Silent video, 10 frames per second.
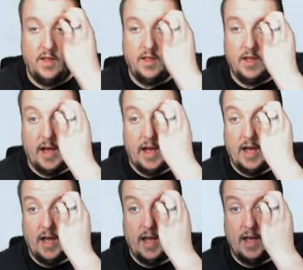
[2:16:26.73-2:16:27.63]

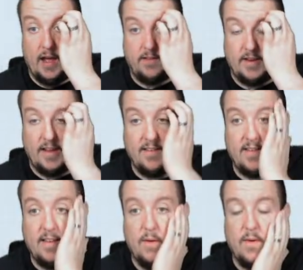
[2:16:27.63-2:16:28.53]
Uh, Jason
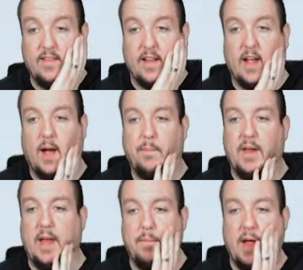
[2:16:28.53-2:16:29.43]
says he wants the cup
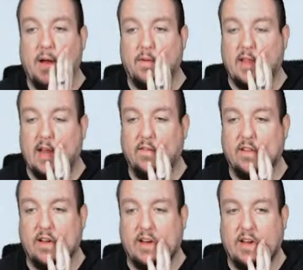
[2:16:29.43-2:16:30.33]
game back with the
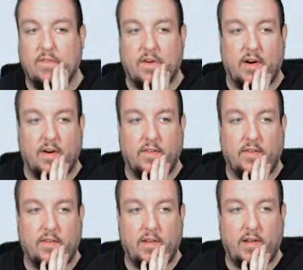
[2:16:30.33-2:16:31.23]
Amazon gift
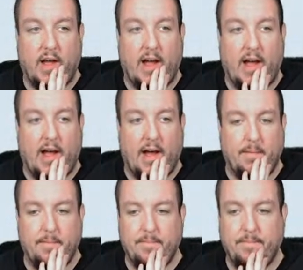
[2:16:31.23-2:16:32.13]
cards.
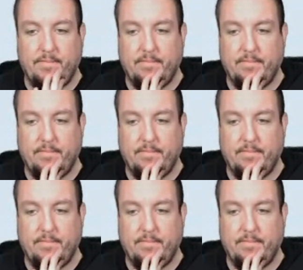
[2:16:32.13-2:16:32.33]
Um,